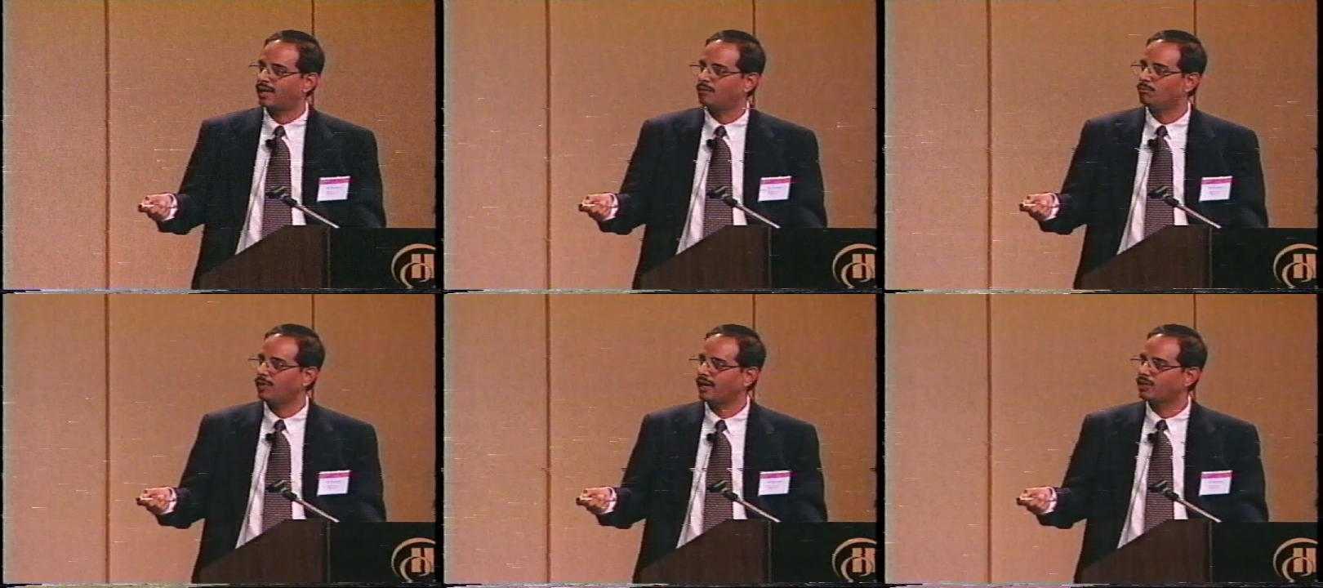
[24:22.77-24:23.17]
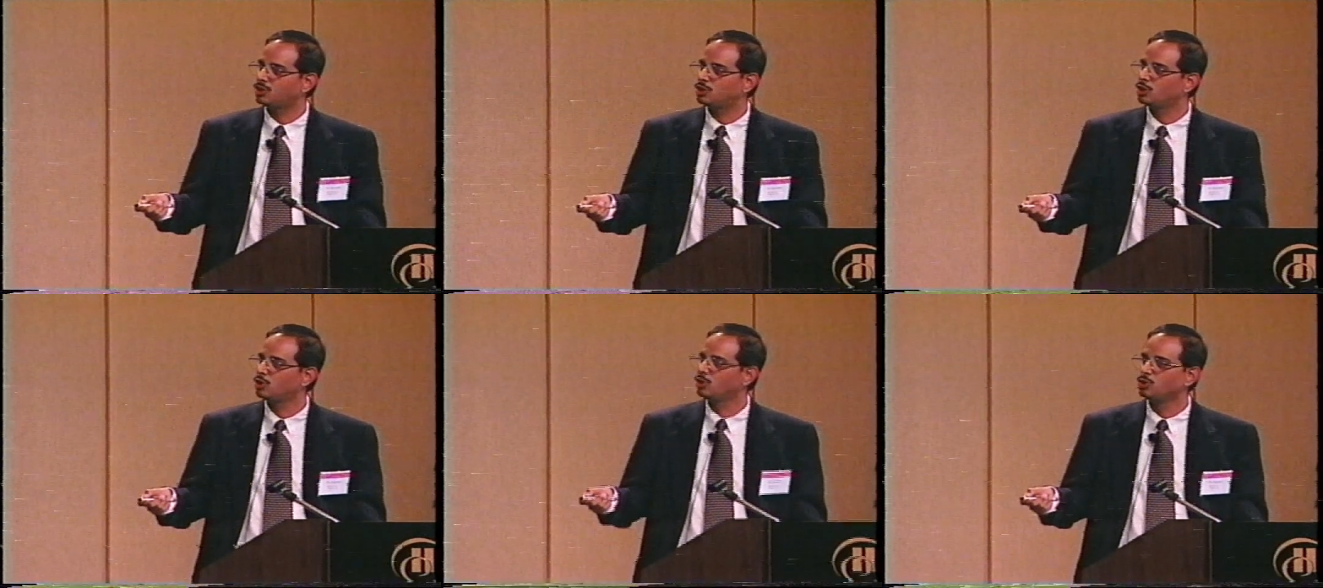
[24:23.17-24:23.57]
and make
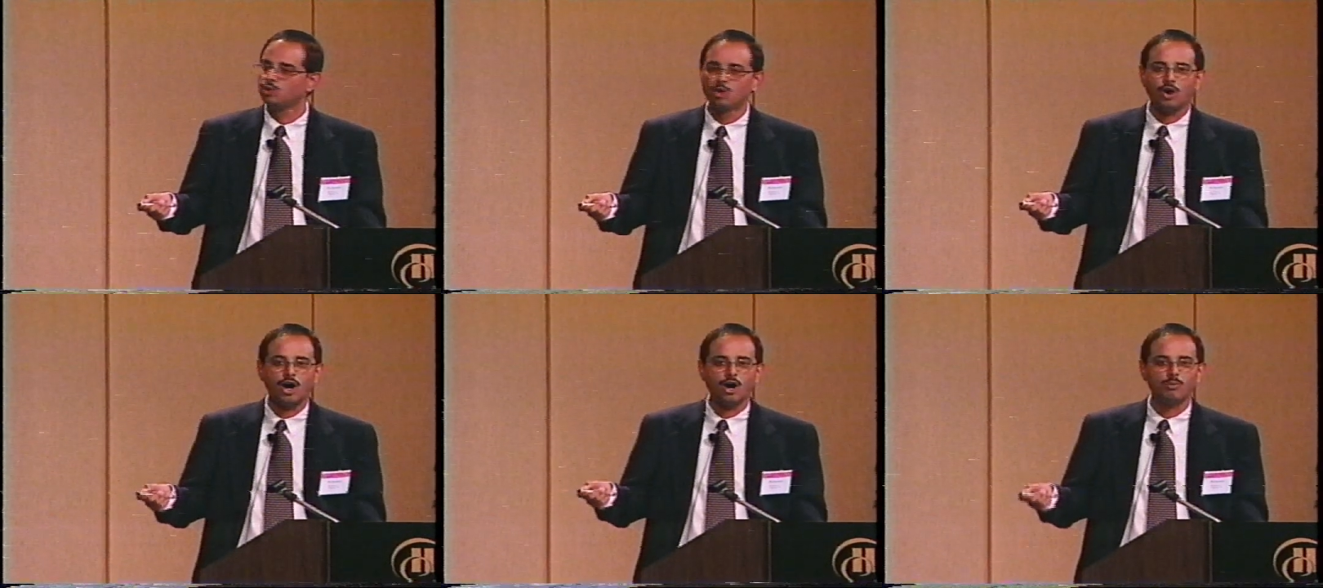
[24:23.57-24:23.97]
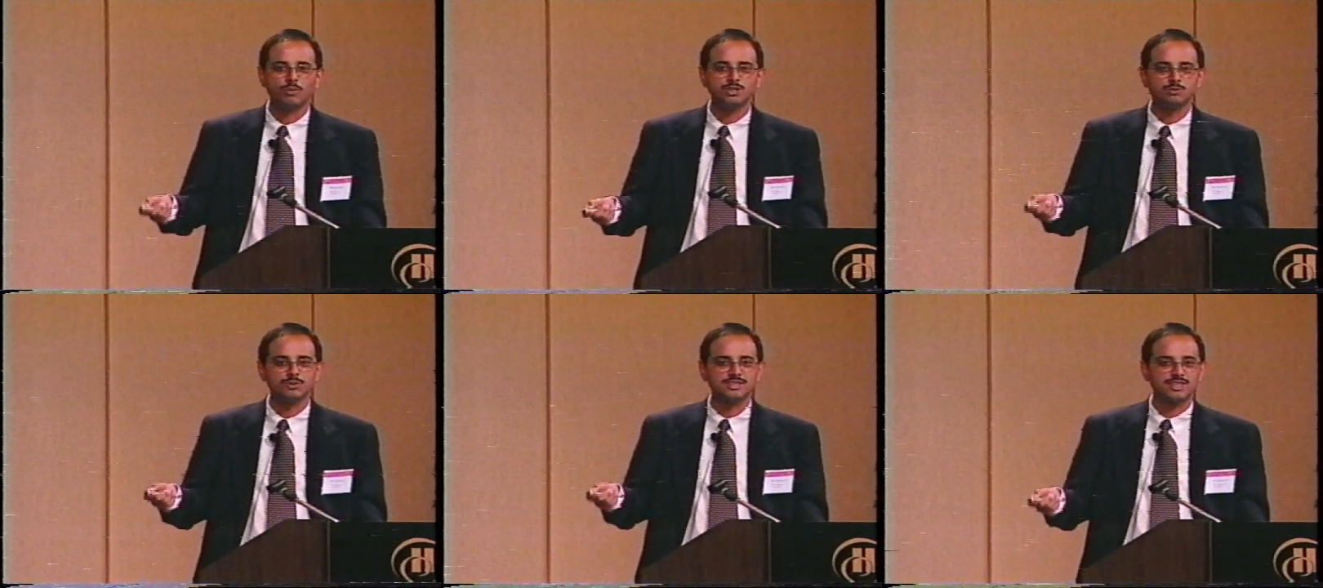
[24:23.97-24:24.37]
sure you know how
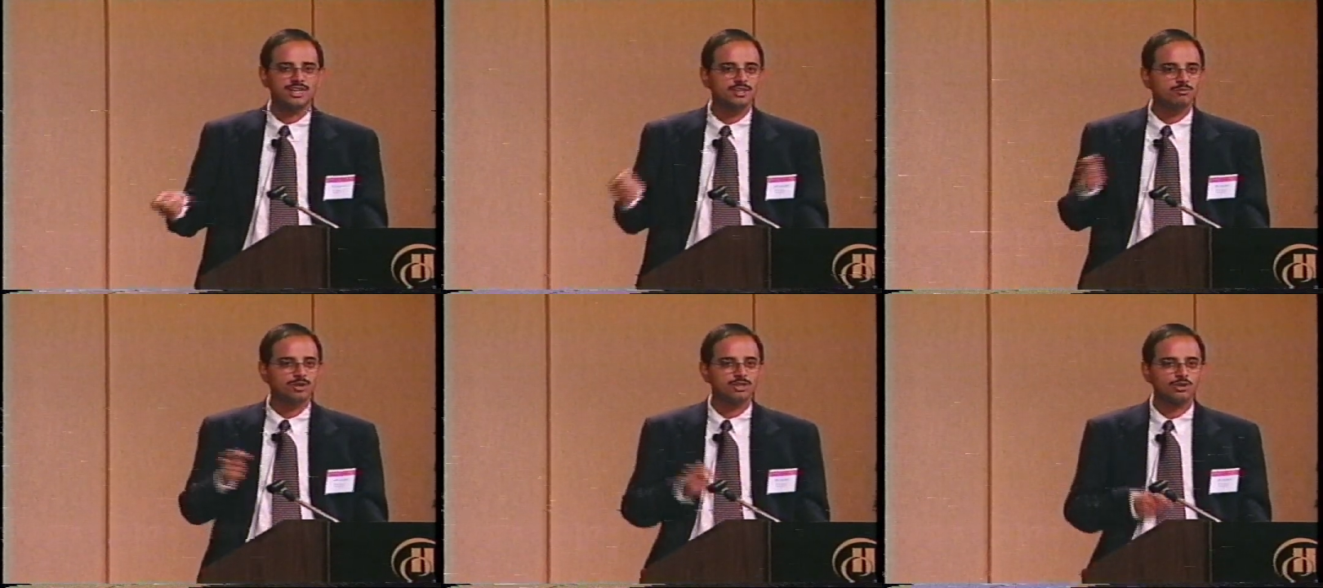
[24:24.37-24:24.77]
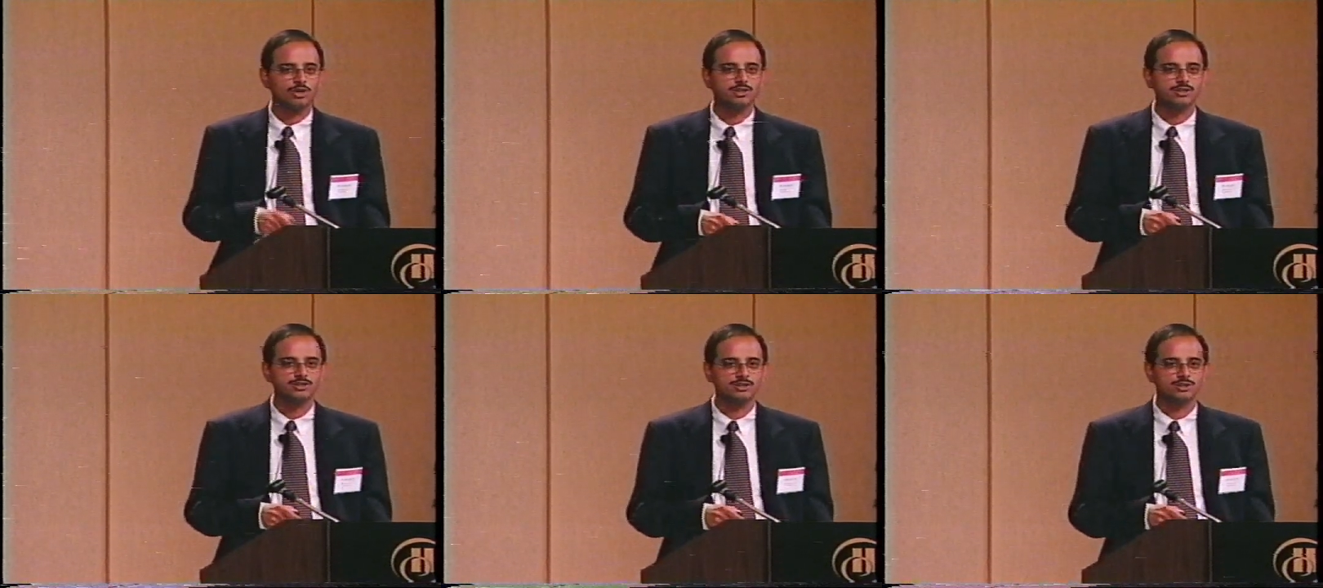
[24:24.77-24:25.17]
much misalignment
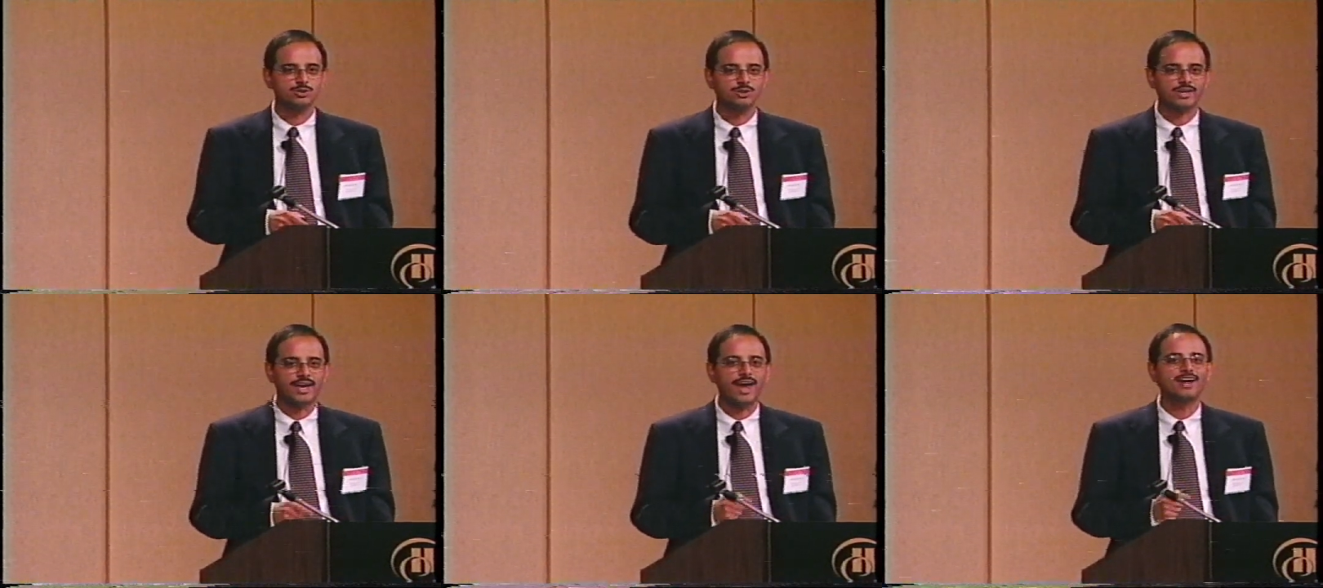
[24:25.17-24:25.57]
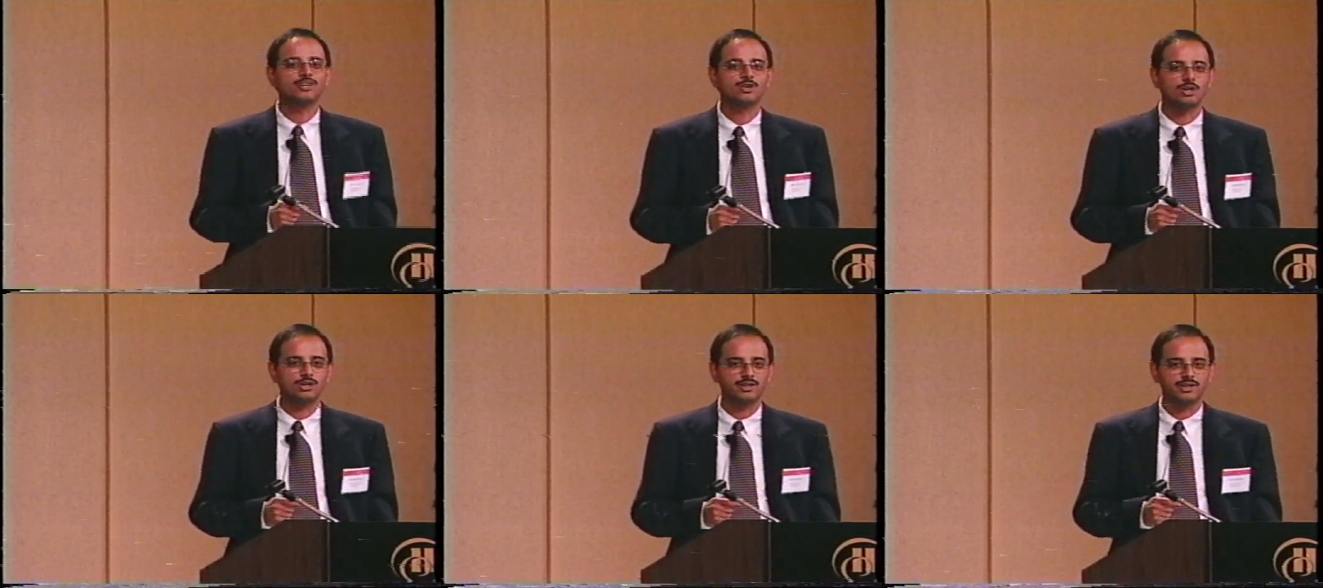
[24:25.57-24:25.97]
tolerance you can
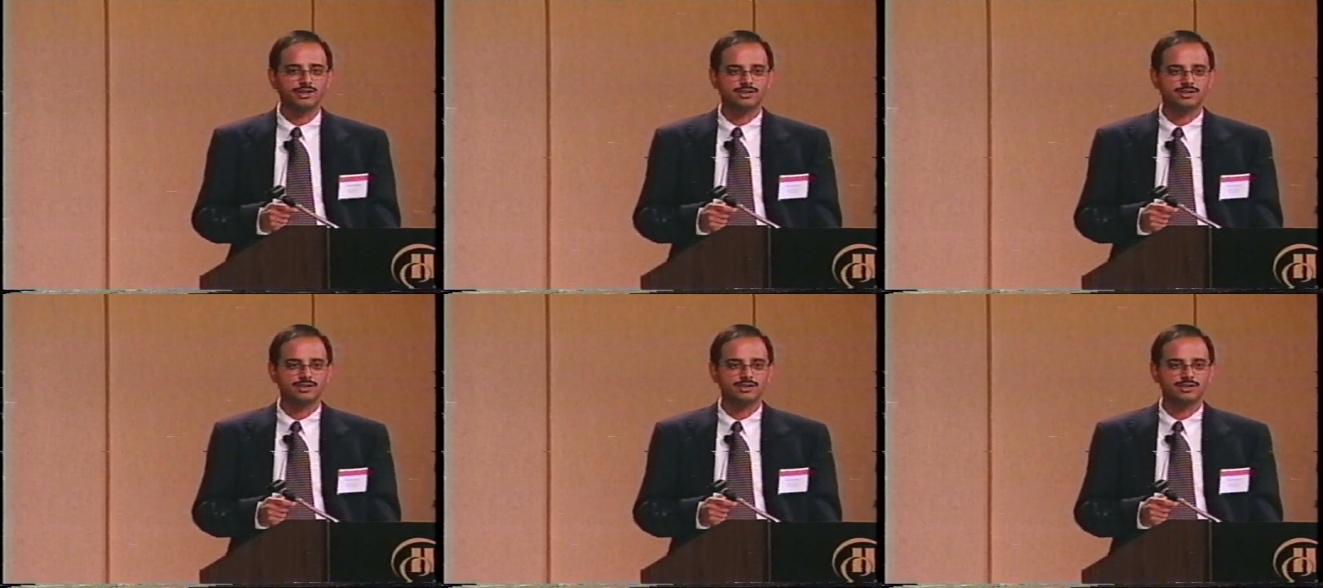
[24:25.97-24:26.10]
tolerate.